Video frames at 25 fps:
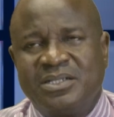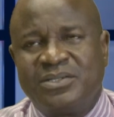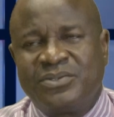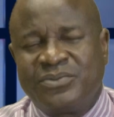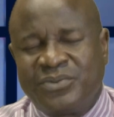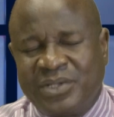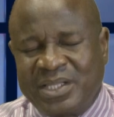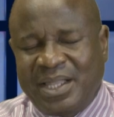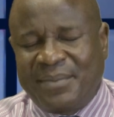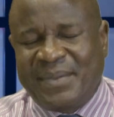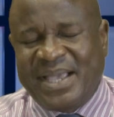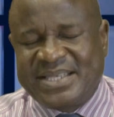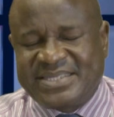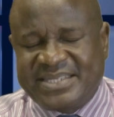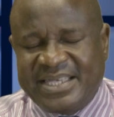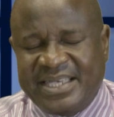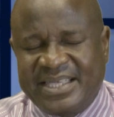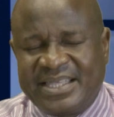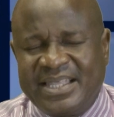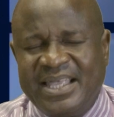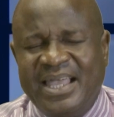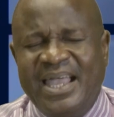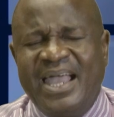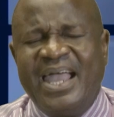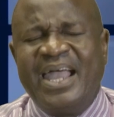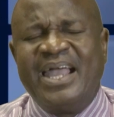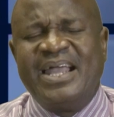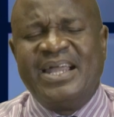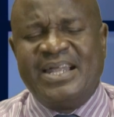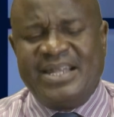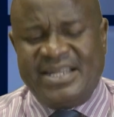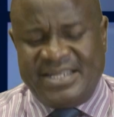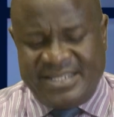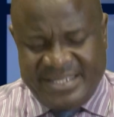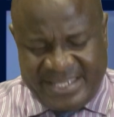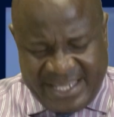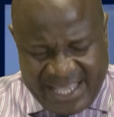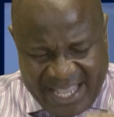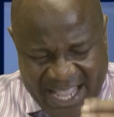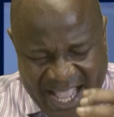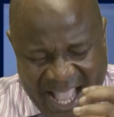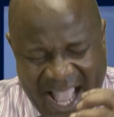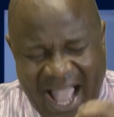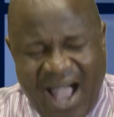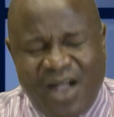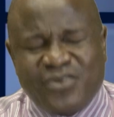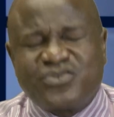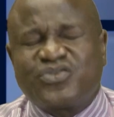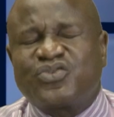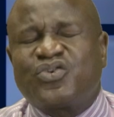What am I saying? The
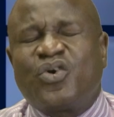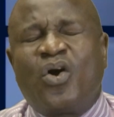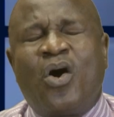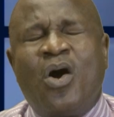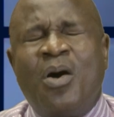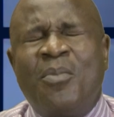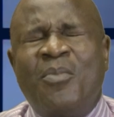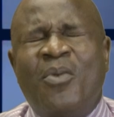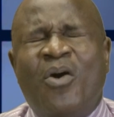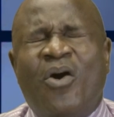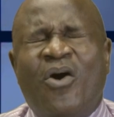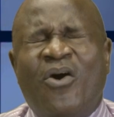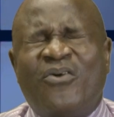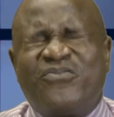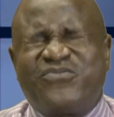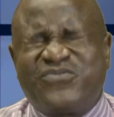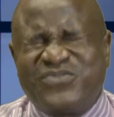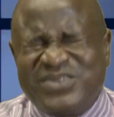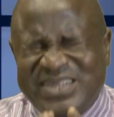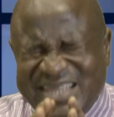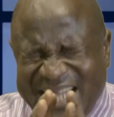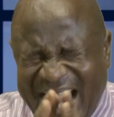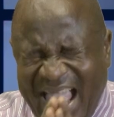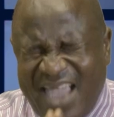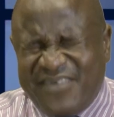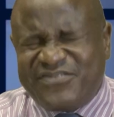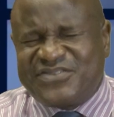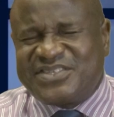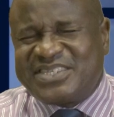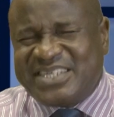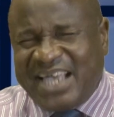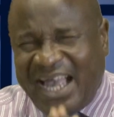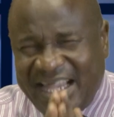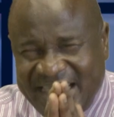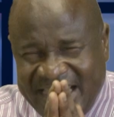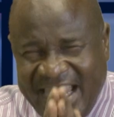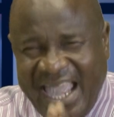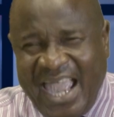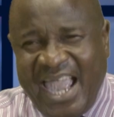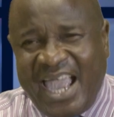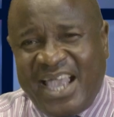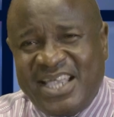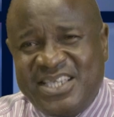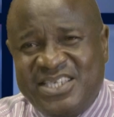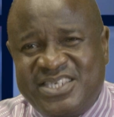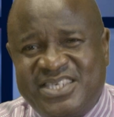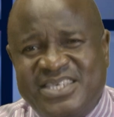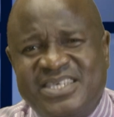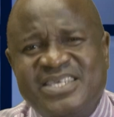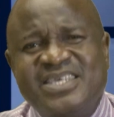outcome of life
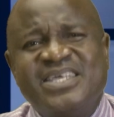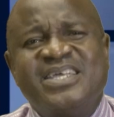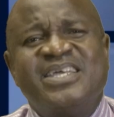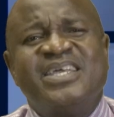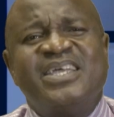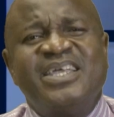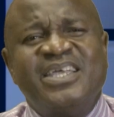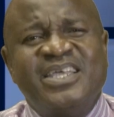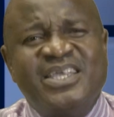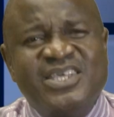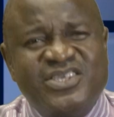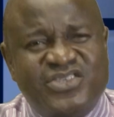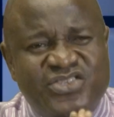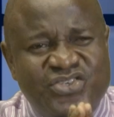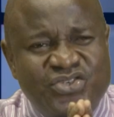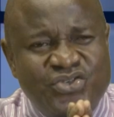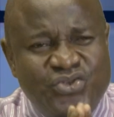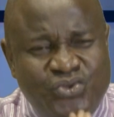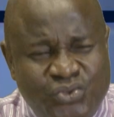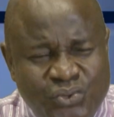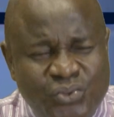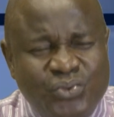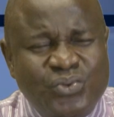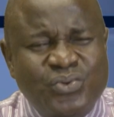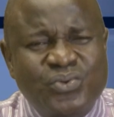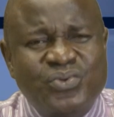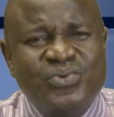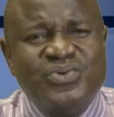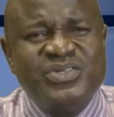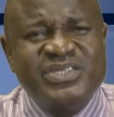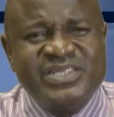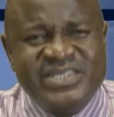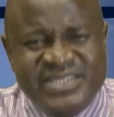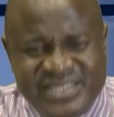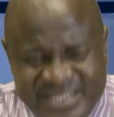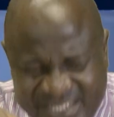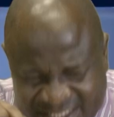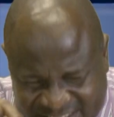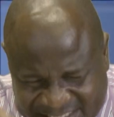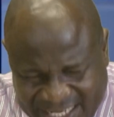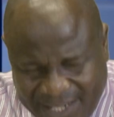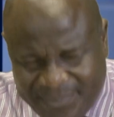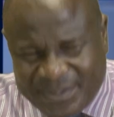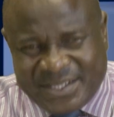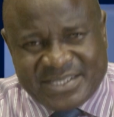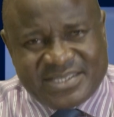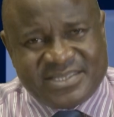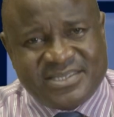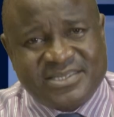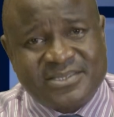challenge is you
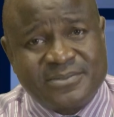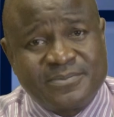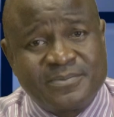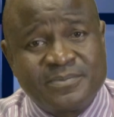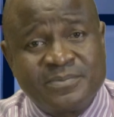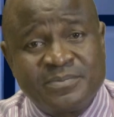determined.